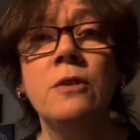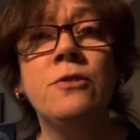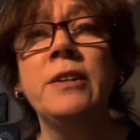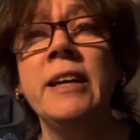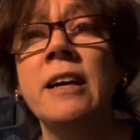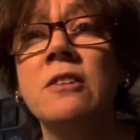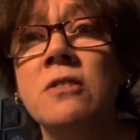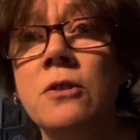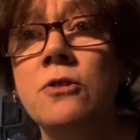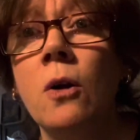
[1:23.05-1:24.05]
To the
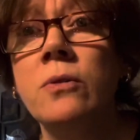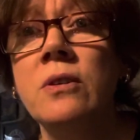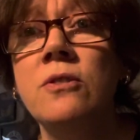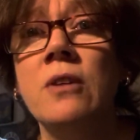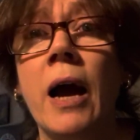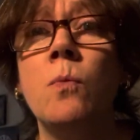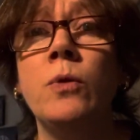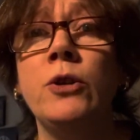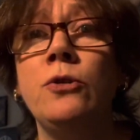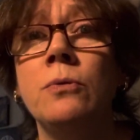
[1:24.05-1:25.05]
ex-consultants, I
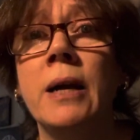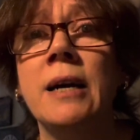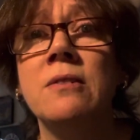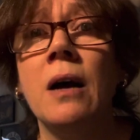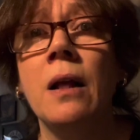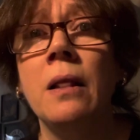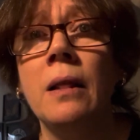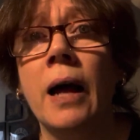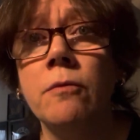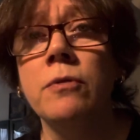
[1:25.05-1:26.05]
wish you guys a
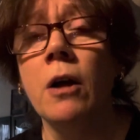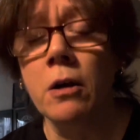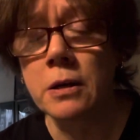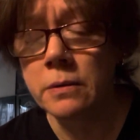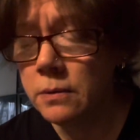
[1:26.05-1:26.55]
lot of luck.